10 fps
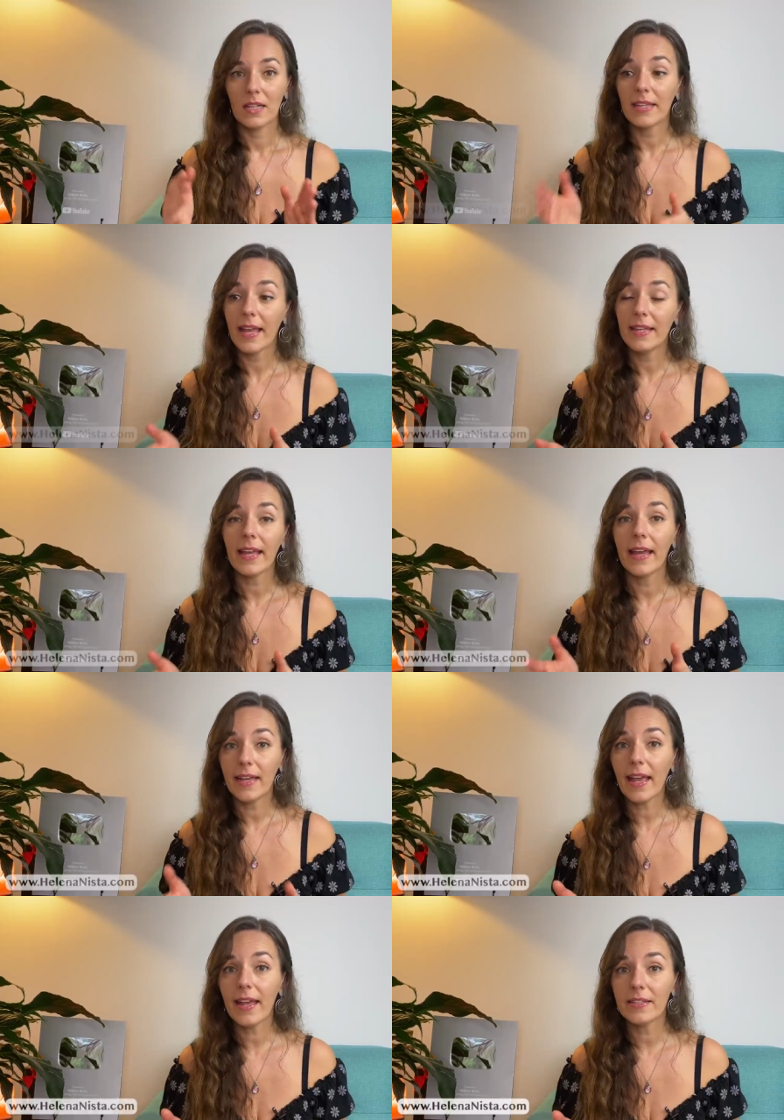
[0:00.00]
Then
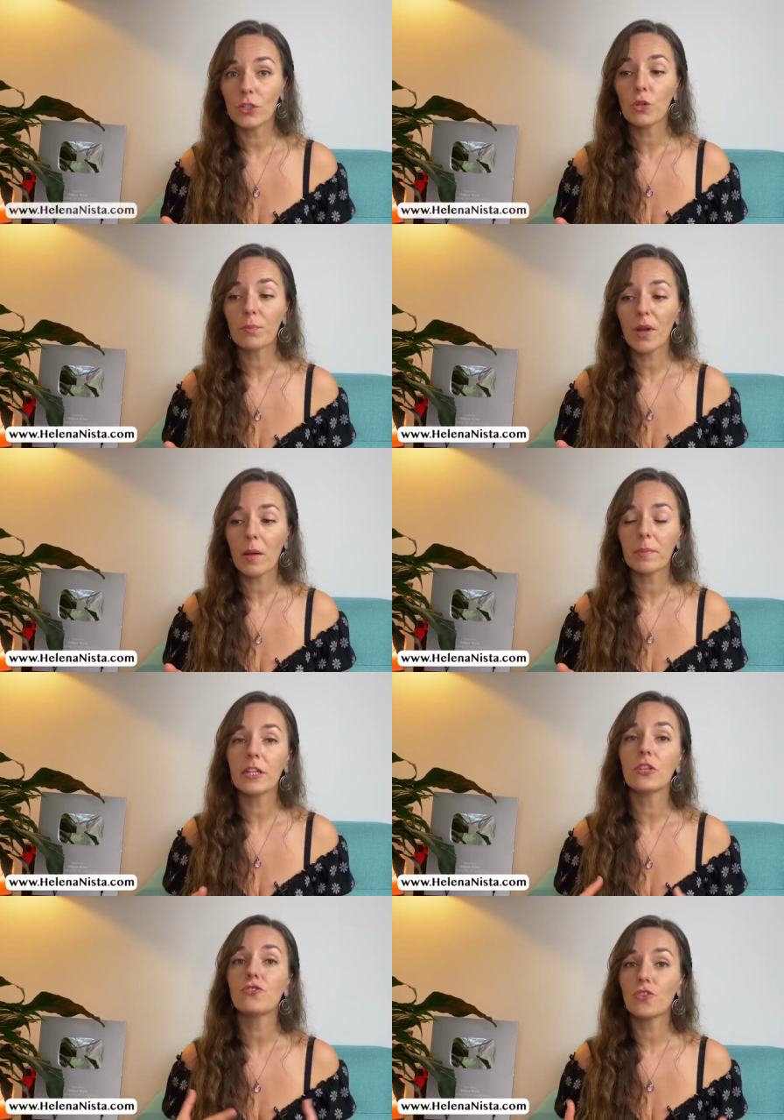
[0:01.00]
again, you'll
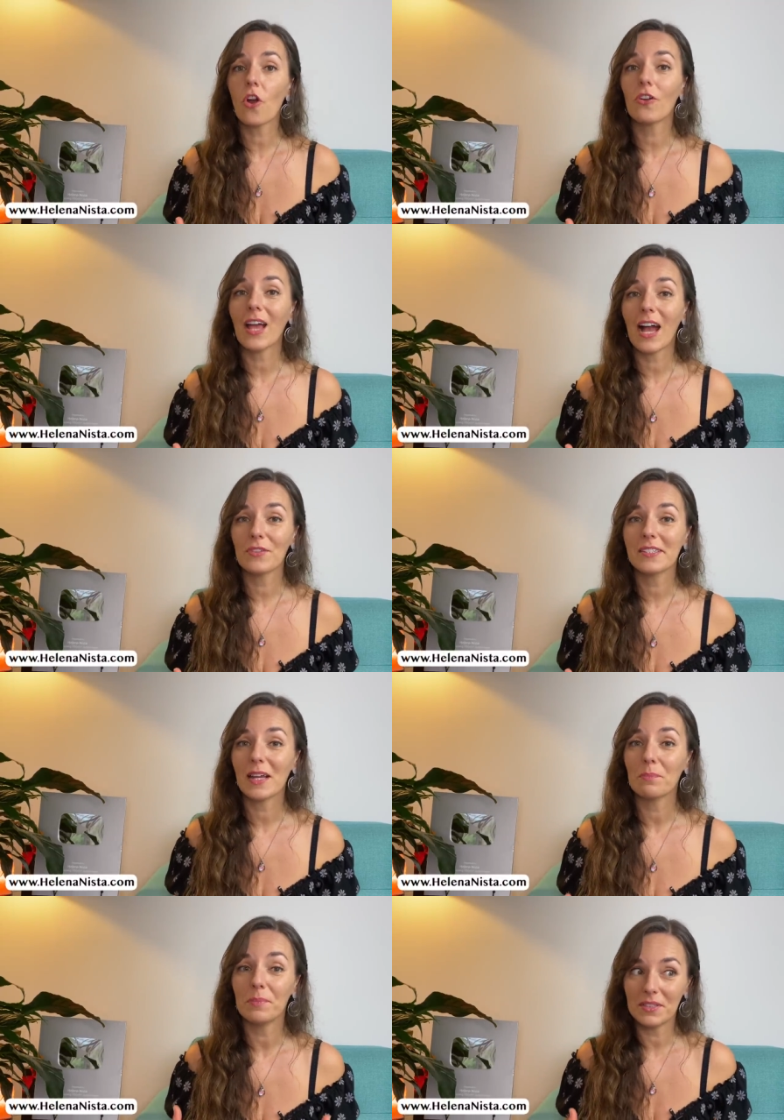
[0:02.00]
probably enjoy having
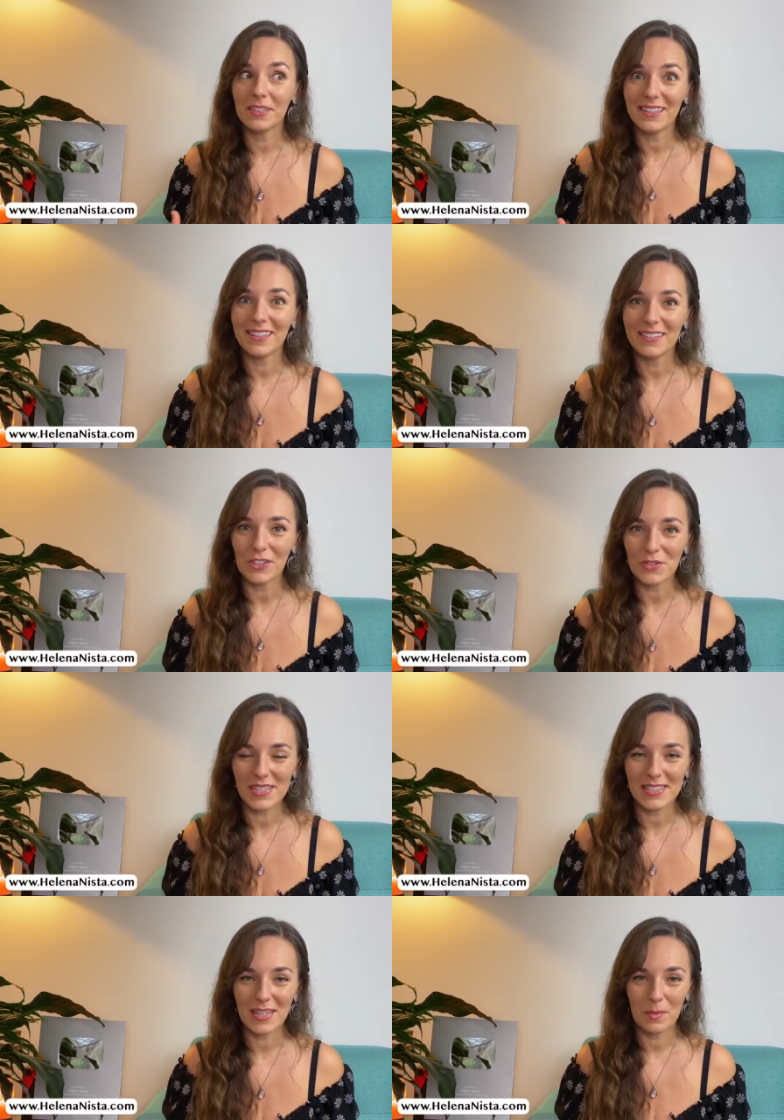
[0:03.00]
some BDE in your
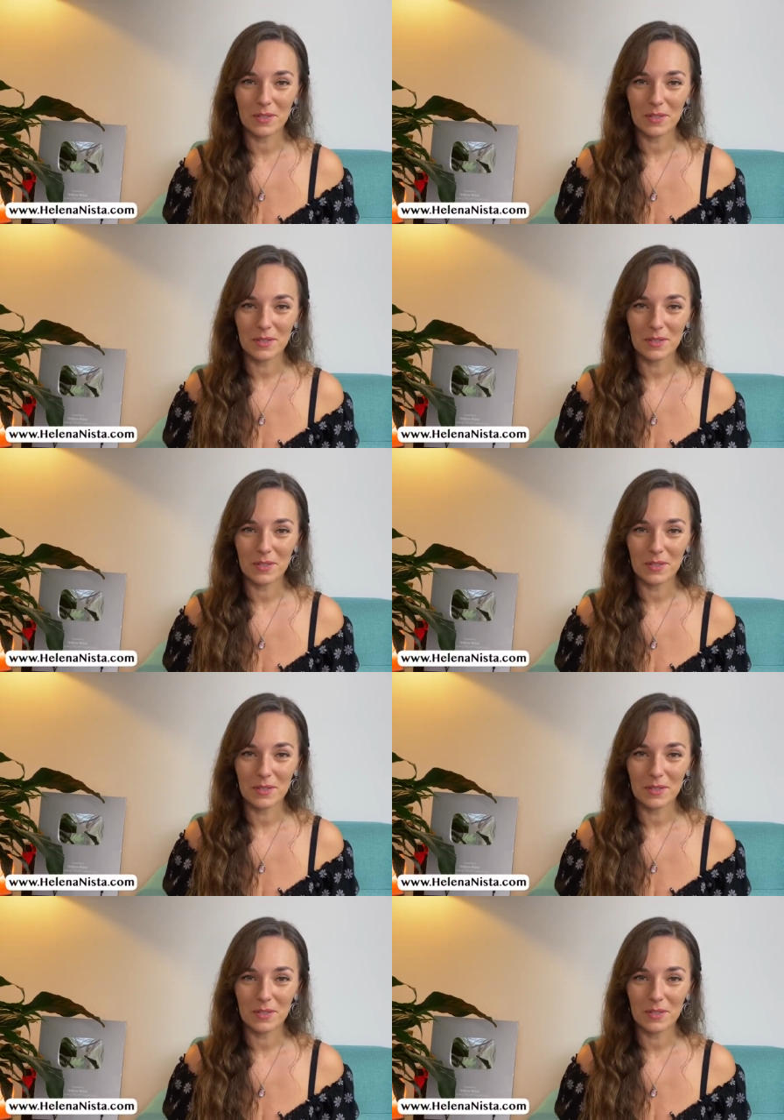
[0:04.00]
system.